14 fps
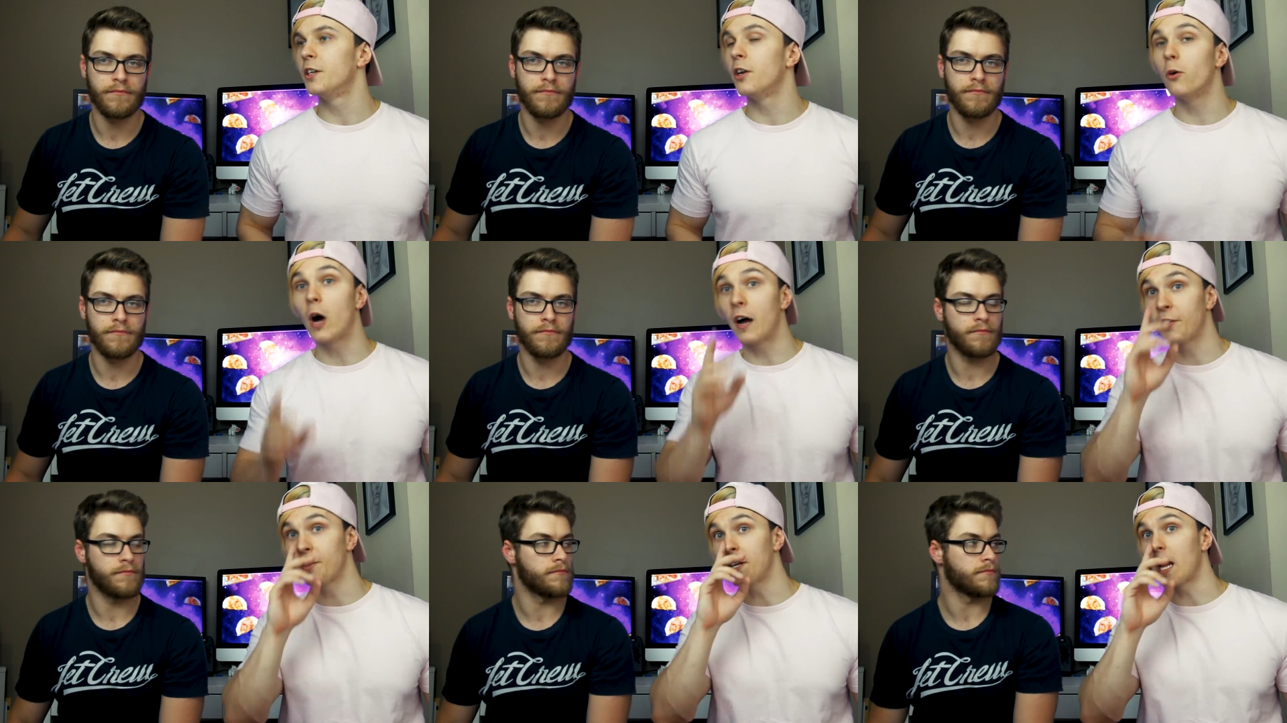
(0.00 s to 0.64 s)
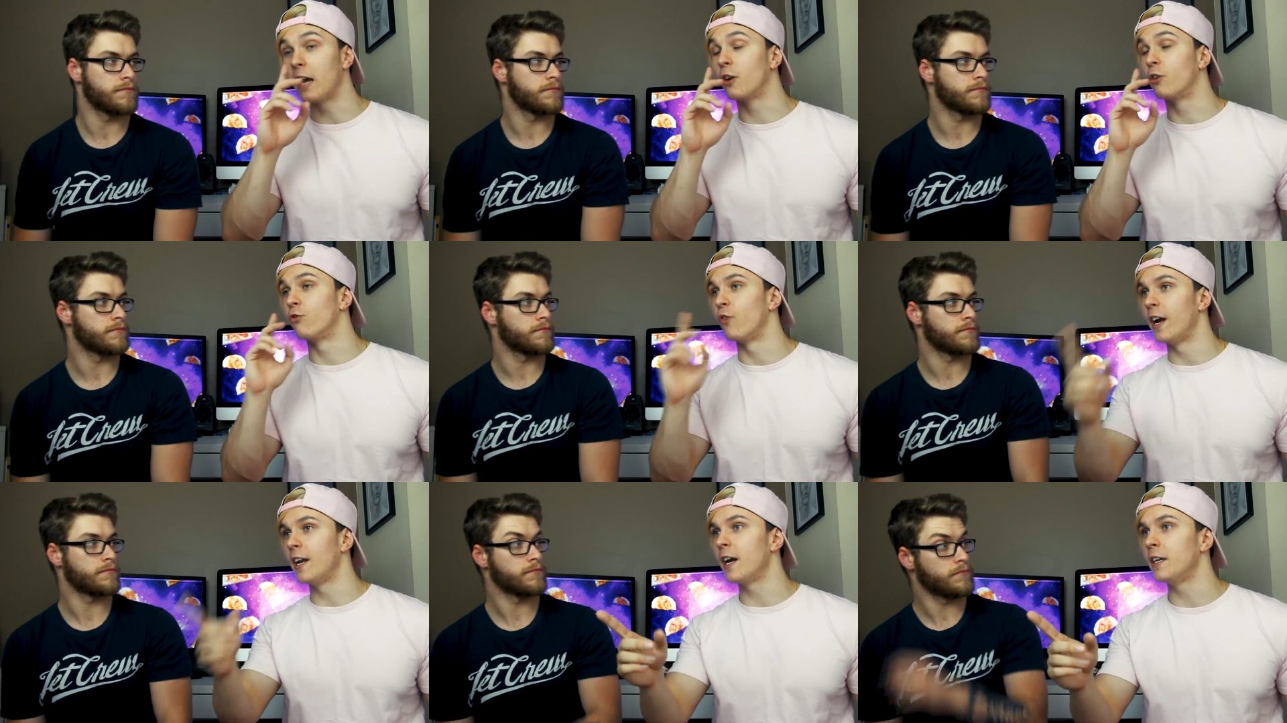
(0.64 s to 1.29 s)
Speaker 1: You know, I think a
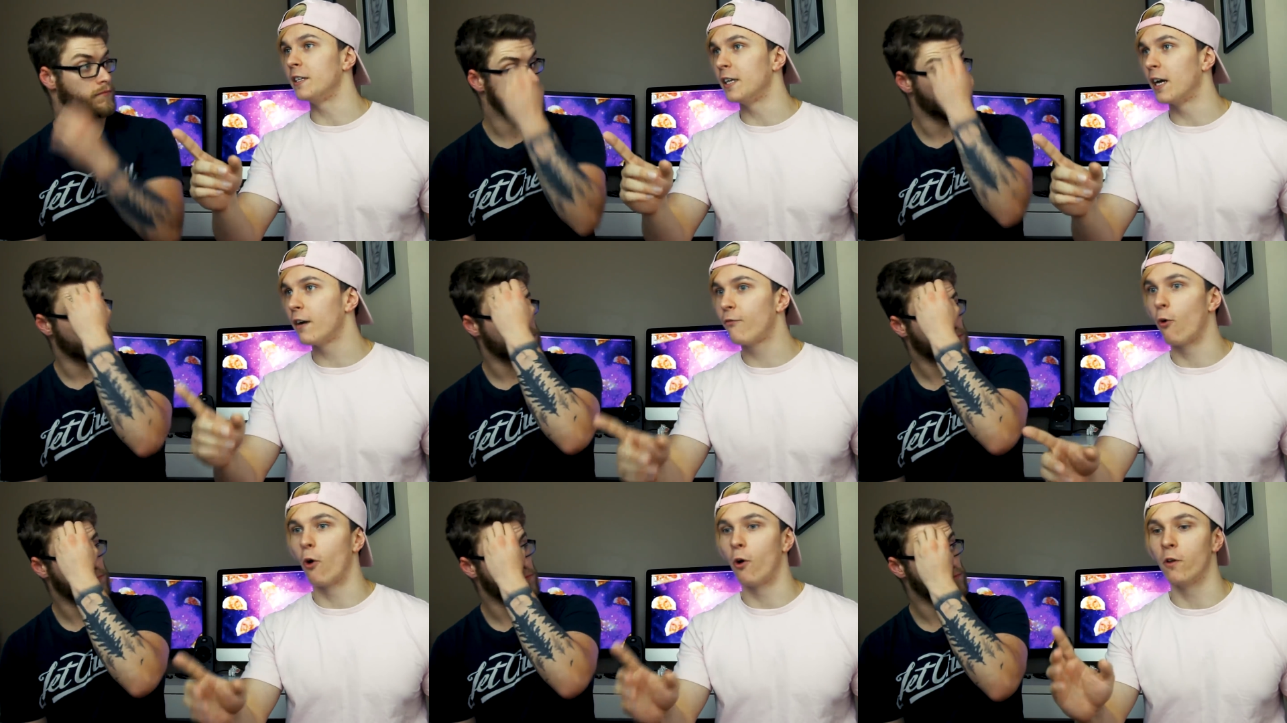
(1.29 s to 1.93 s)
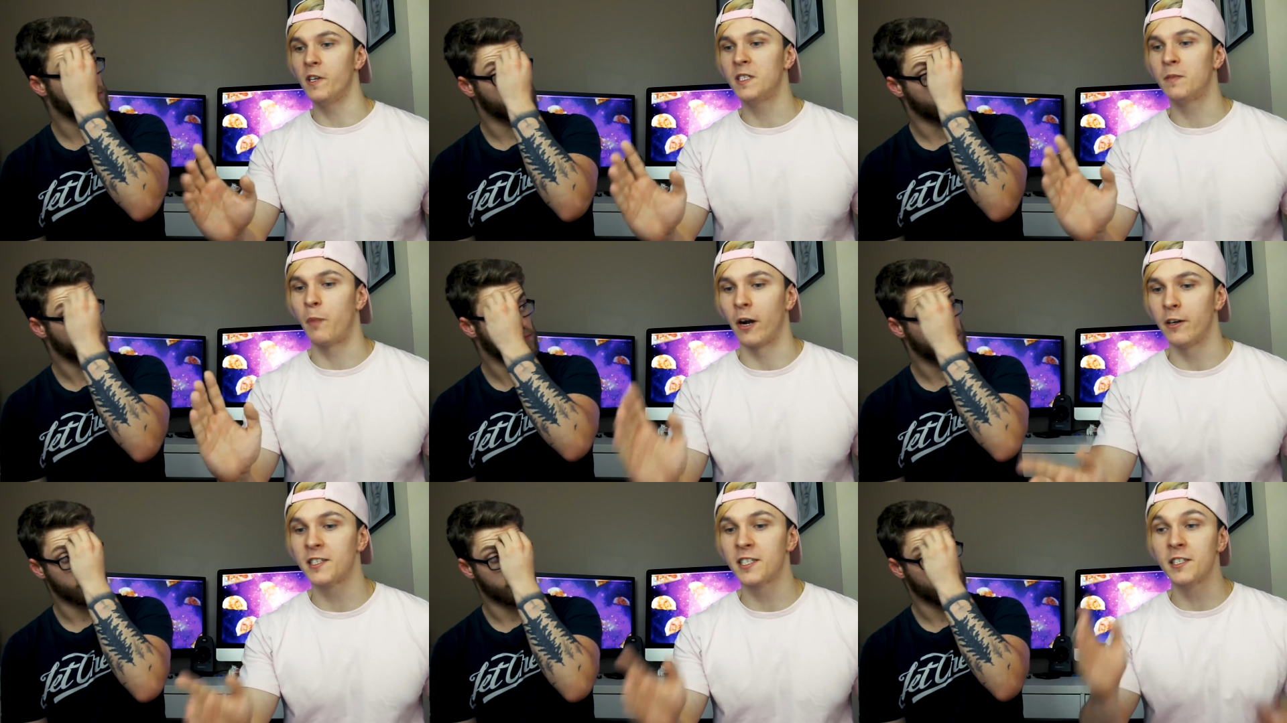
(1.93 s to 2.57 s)
great idea for all these
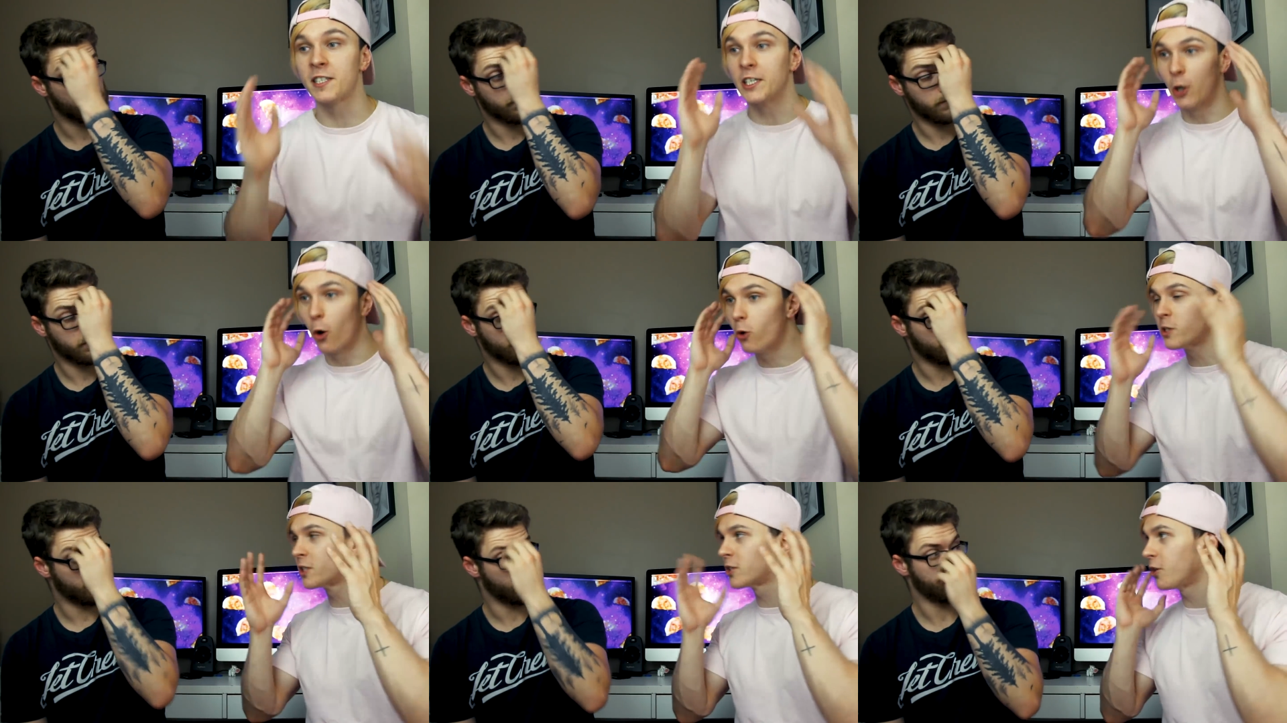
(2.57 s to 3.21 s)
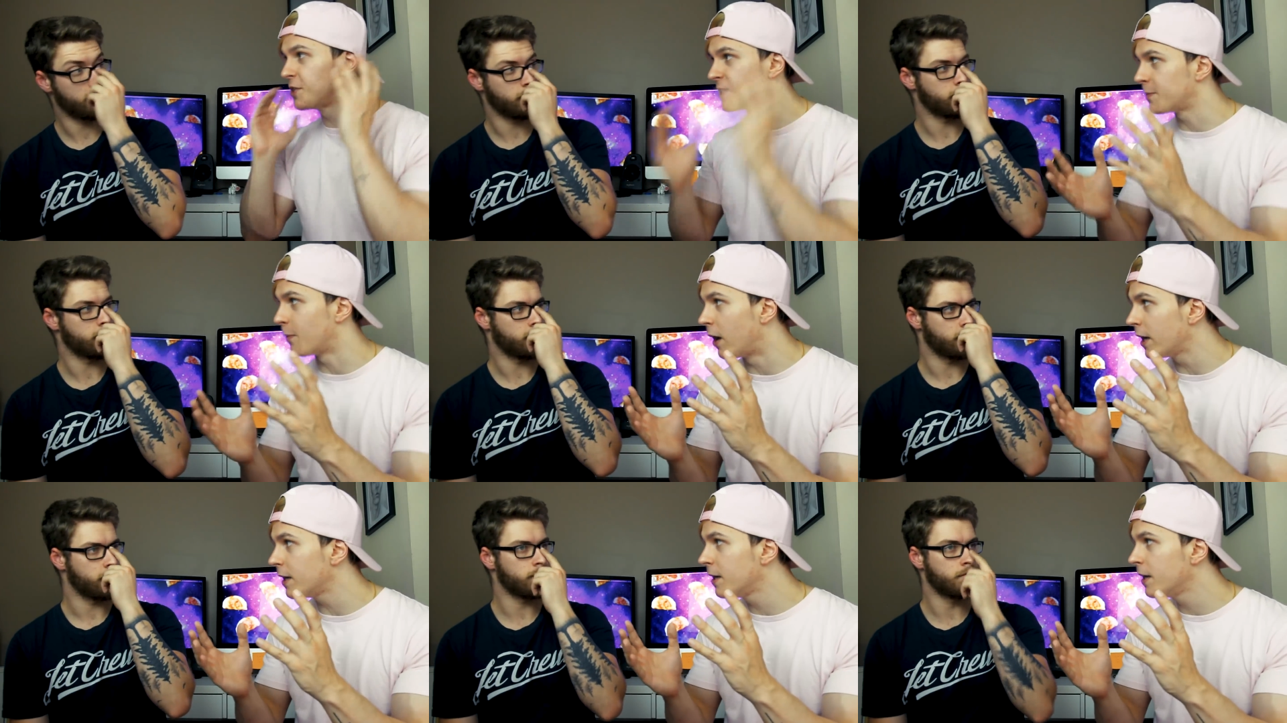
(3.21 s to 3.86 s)
parents, since they're all so
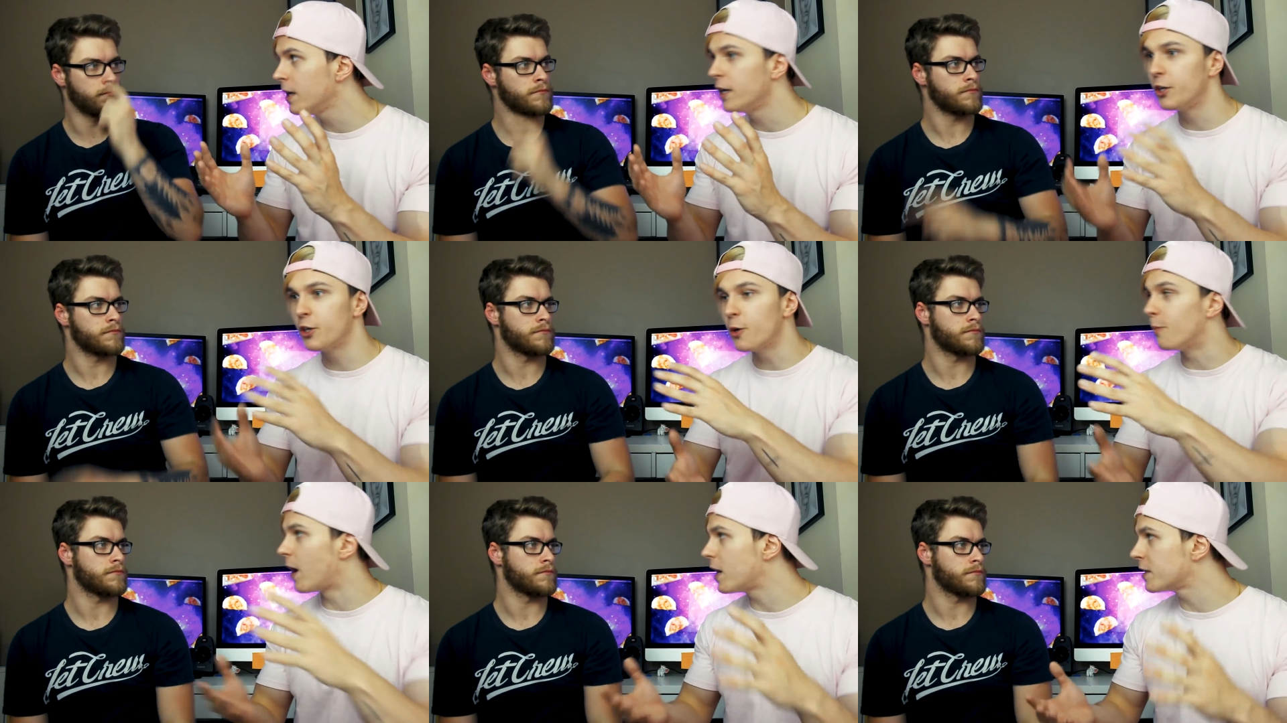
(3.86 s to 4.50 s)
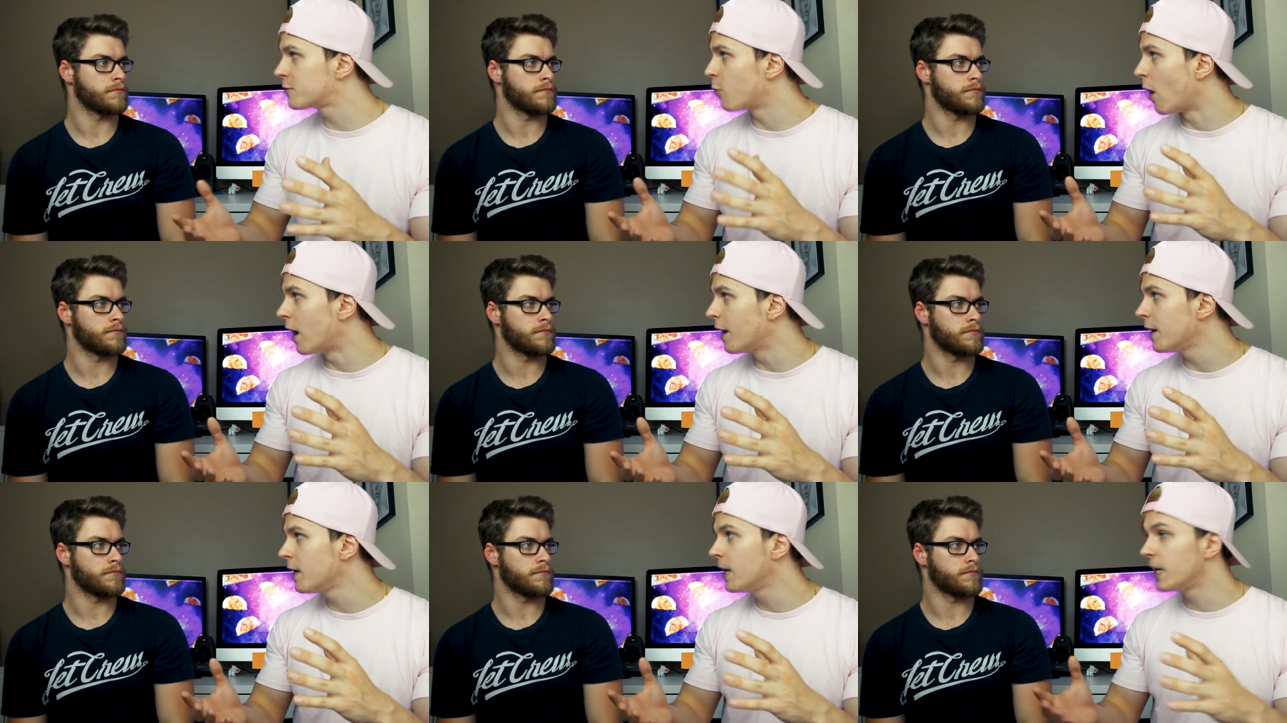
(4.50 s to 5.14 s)
smart, mm -hmm. you know, Mars
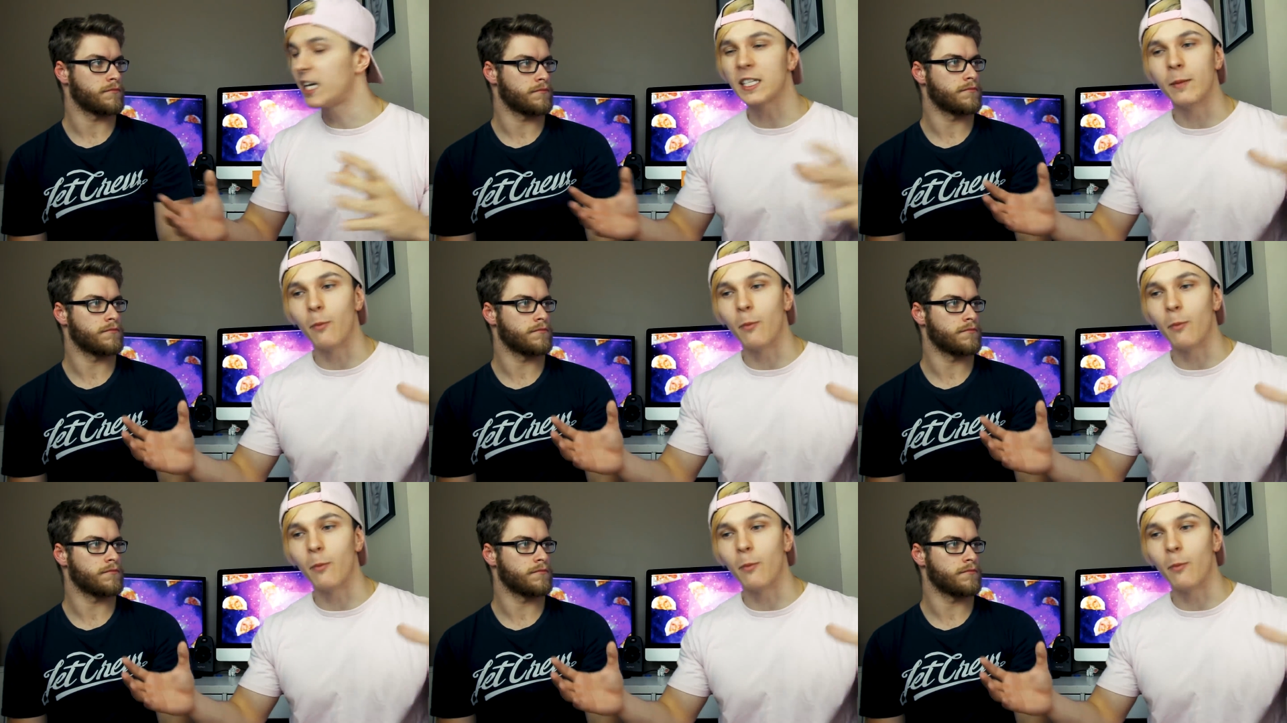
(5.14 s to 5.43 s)
One, get